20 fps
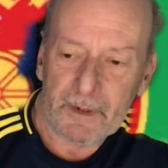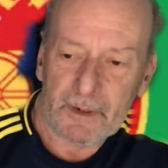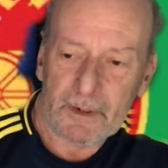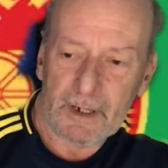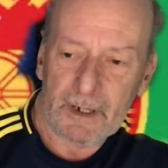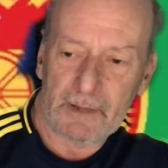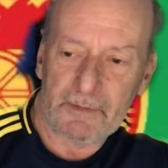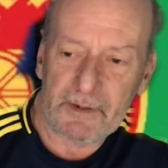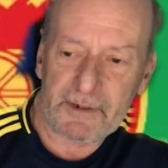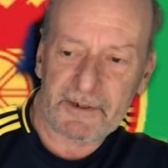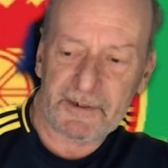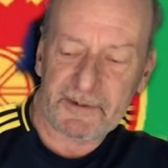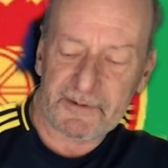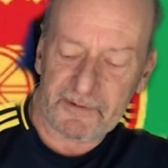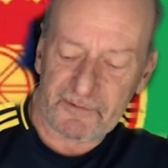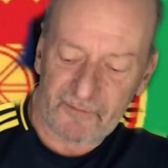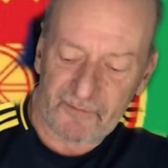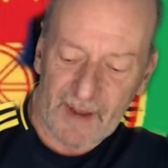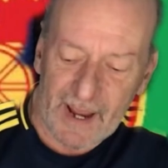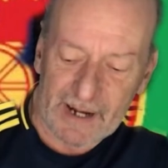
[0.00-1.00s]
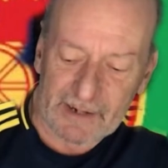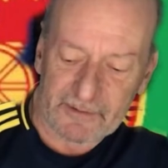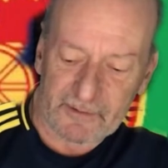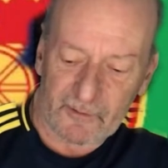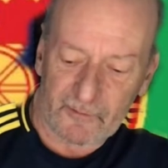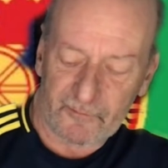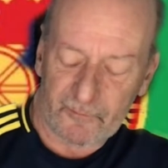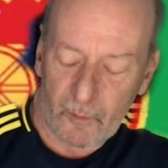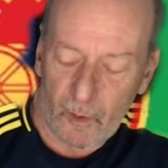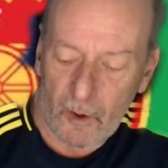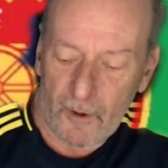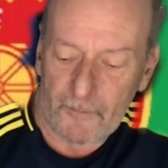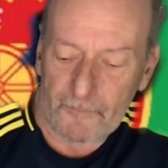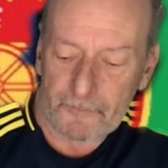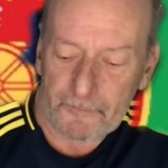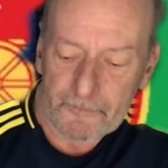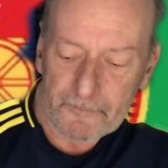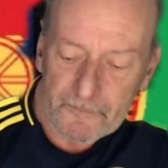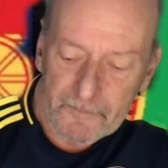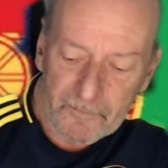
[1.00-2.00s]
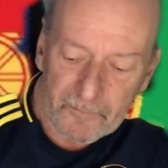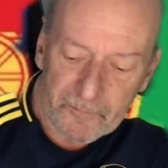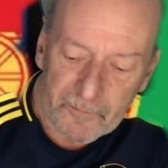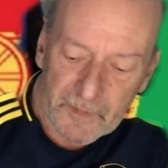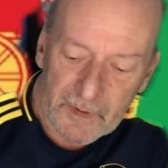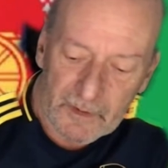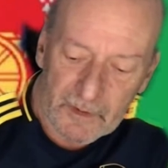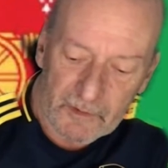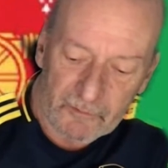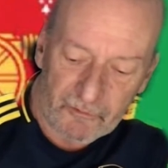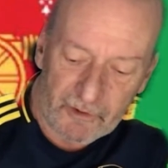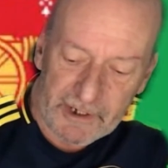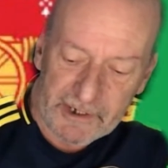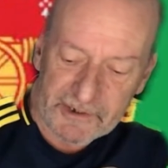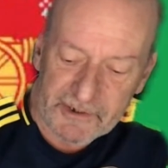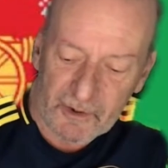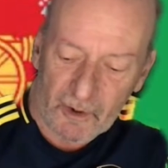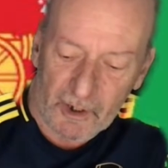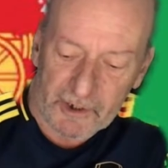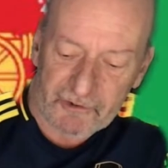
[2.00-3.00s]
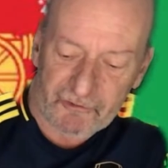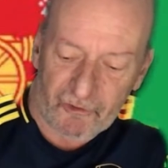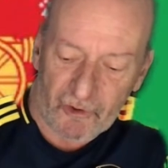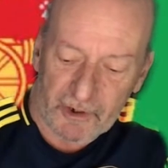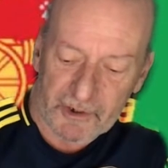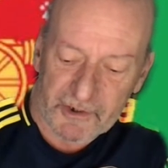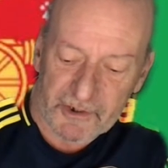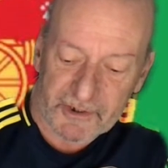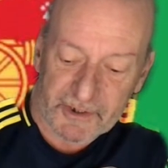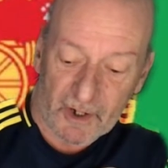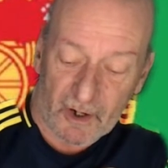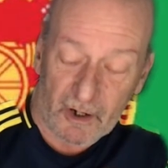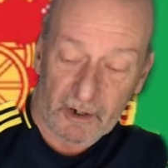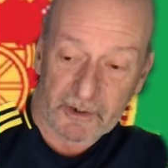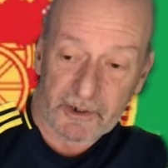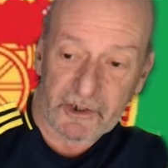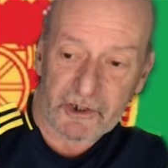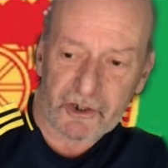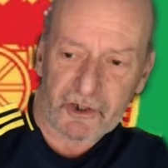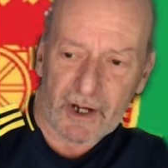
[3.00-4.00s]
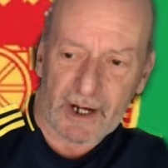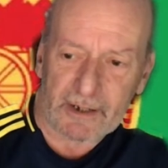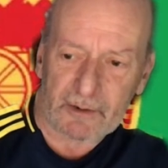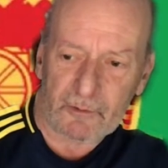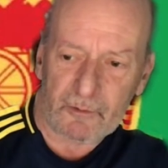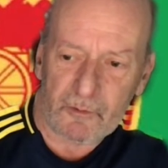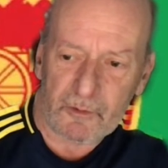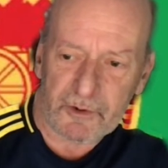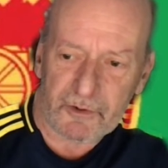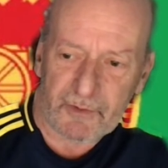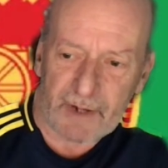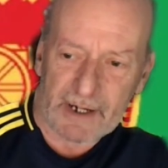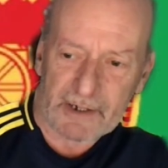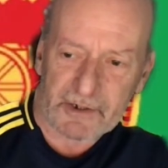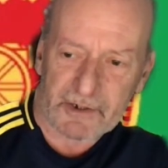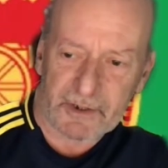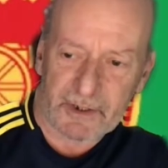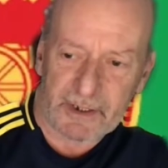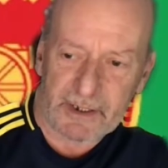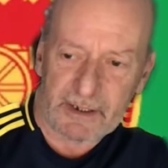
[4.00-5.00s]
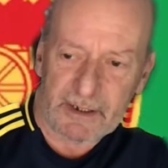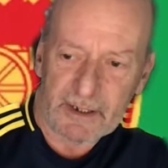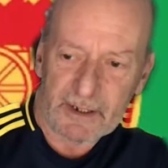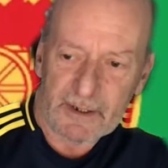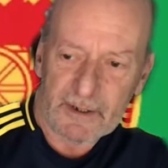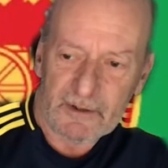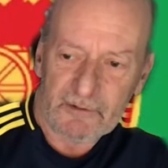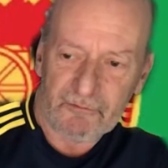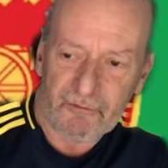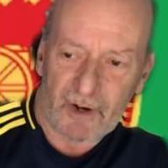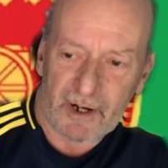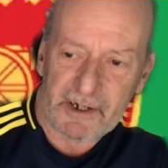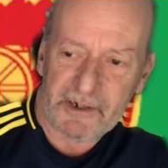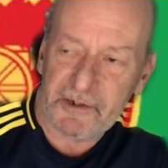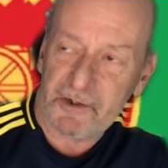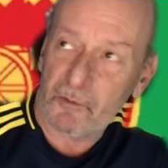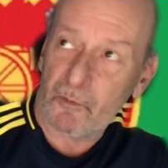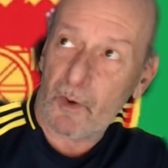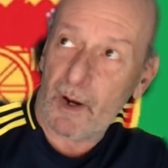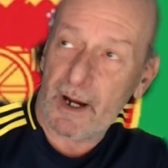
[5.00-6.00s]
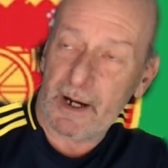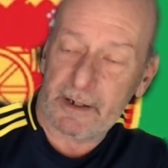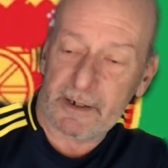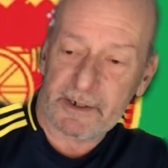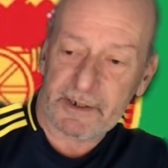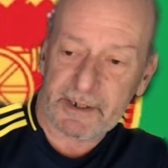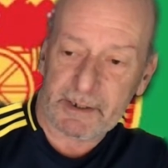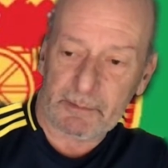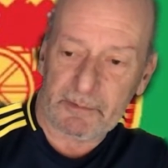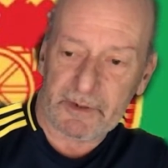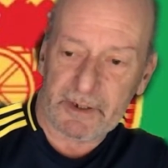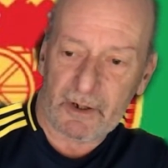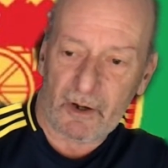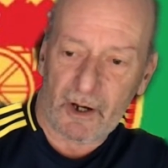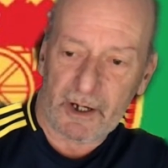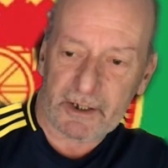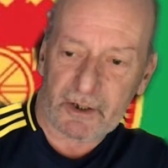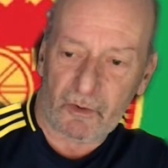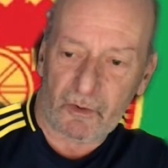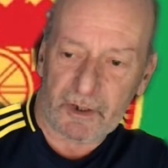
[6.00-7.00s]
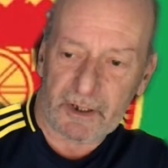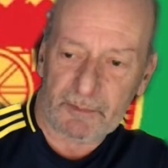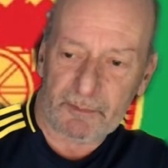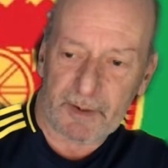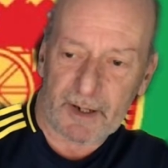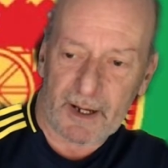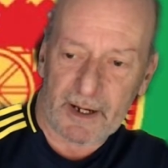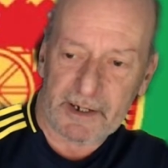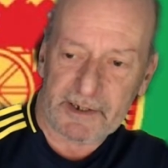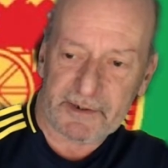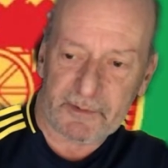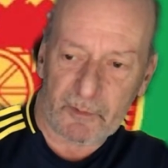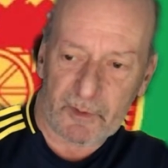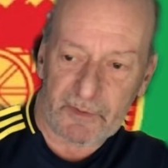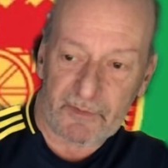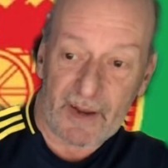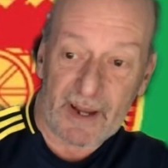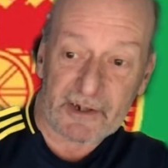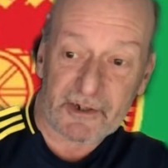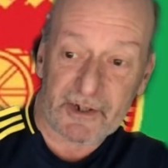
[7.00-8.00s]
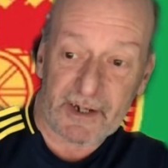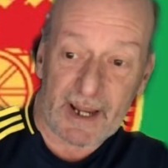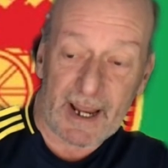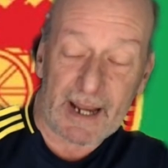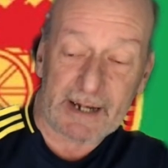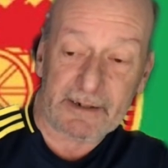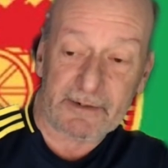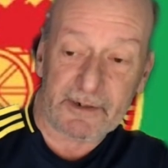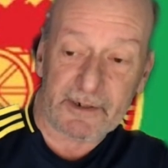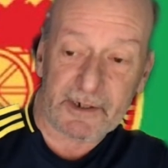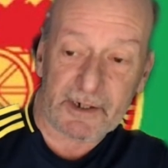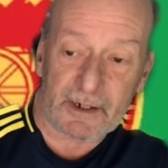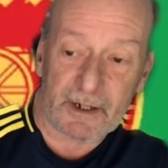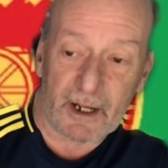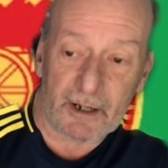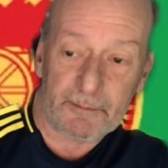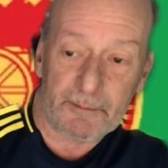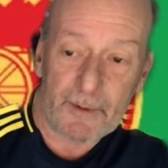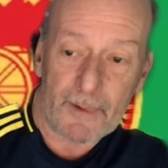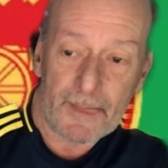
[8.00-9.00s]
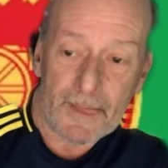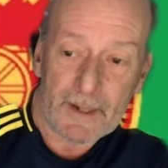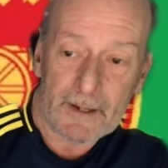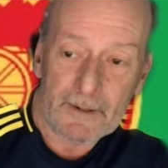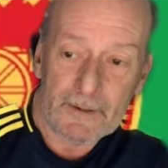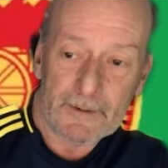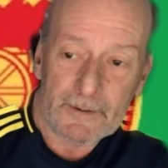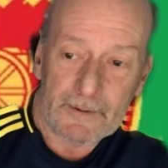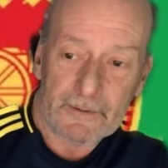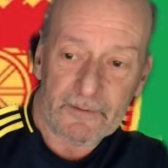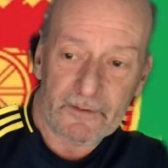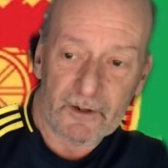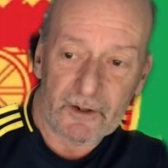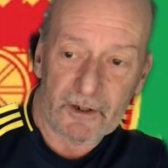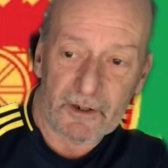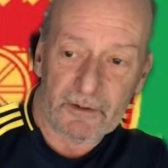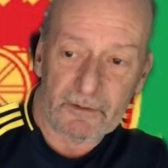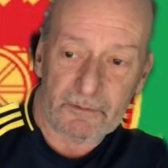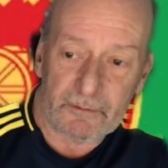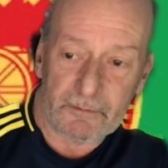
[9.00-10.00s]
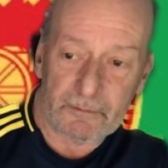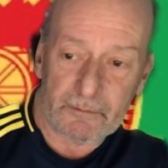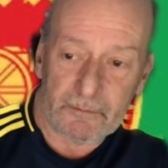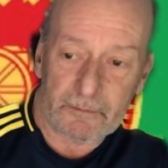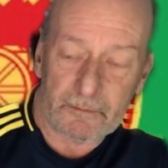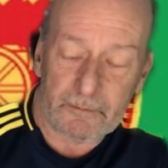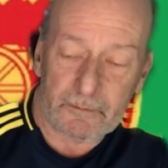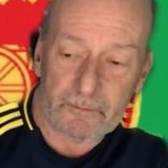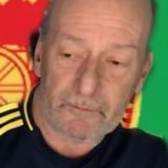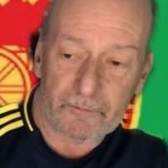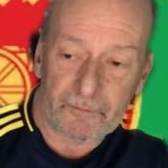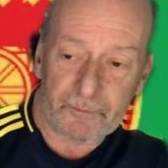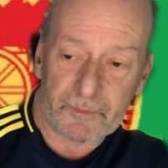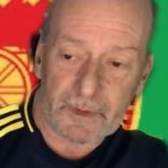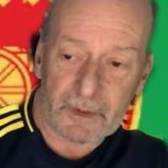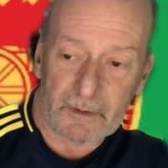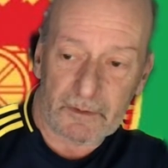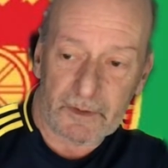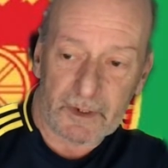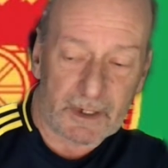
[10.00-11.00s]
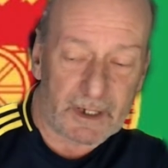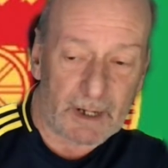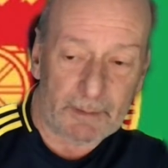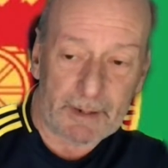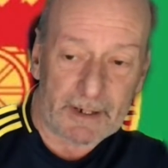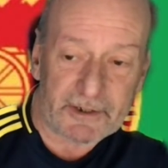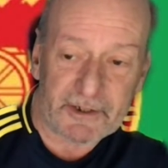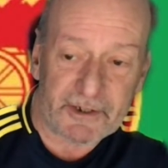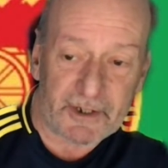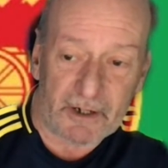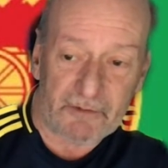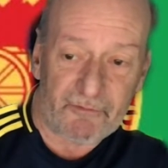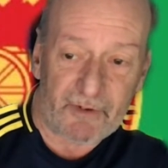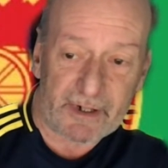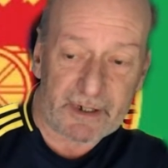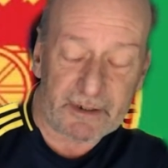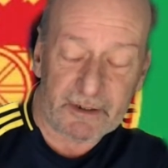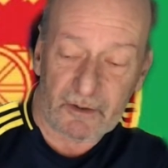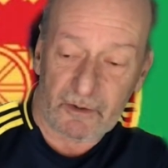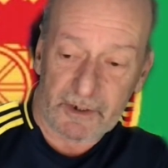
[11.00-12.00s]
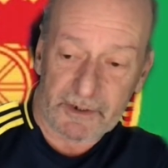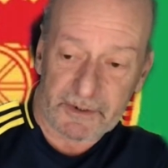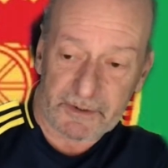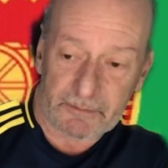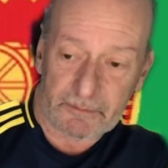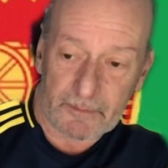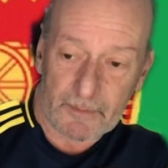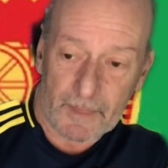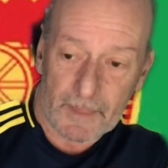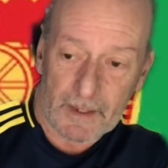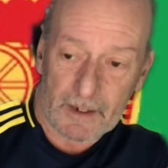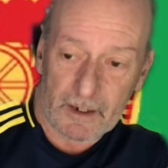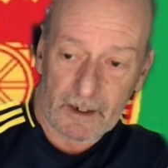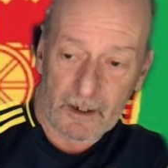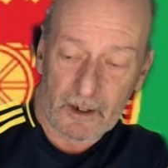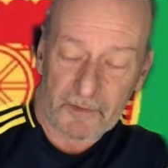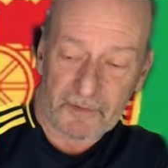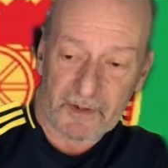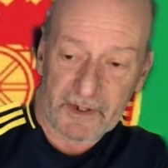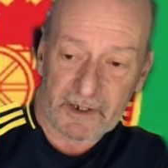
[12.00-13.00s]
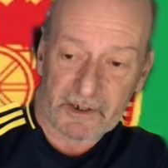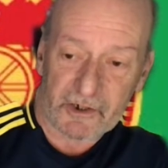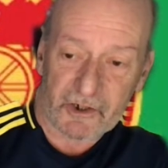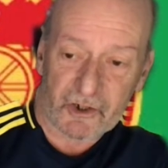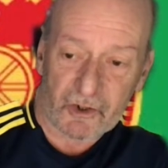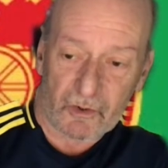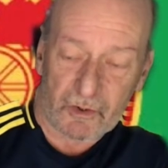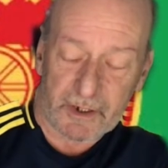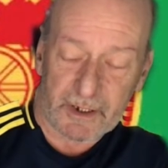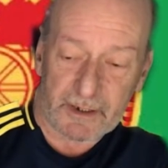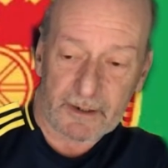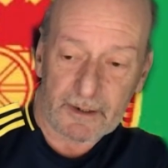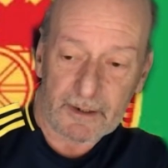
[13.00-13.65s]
And this is the fact of the reason I tried to start this channel was to actually raise awareness some of the iconic players that we've actually had at this club that the club actually don't recognise. And I think it's shocking.